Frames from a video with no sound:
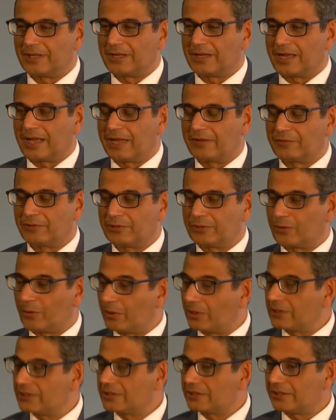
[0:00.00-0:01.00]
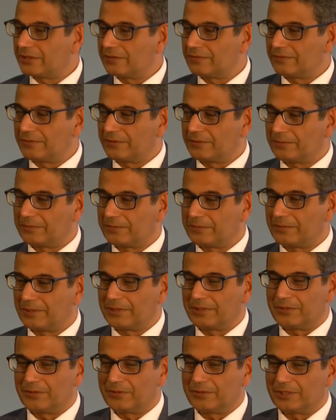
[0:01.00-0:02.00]
Ivan Donaldson from
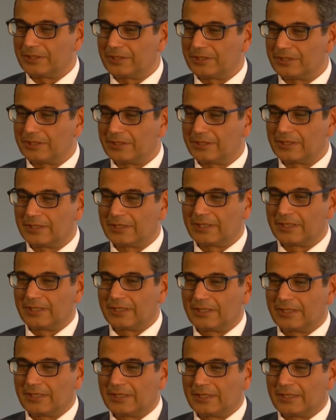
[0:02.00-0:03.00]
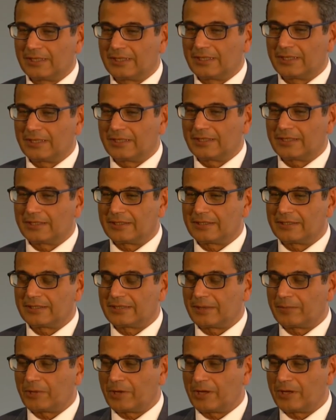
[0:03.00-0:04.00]
New Zealand. And
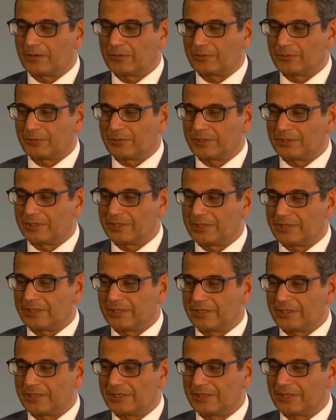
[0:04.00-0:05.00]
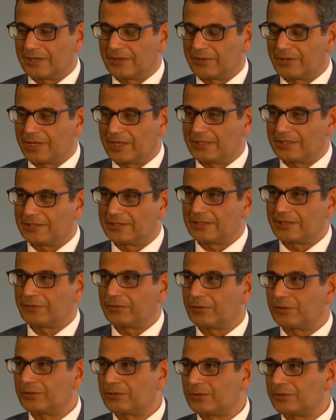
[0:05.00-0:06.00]
somehow towards around 97
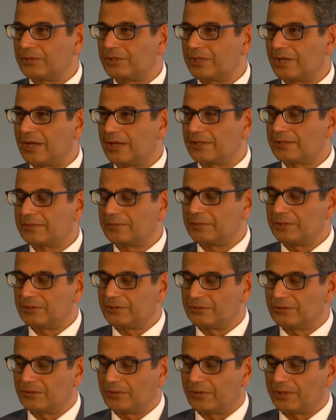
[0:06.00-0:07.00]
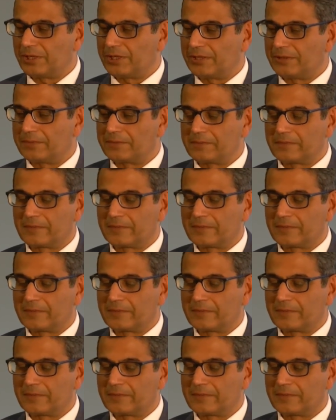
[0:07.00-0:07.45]
or so, he asked me to join in.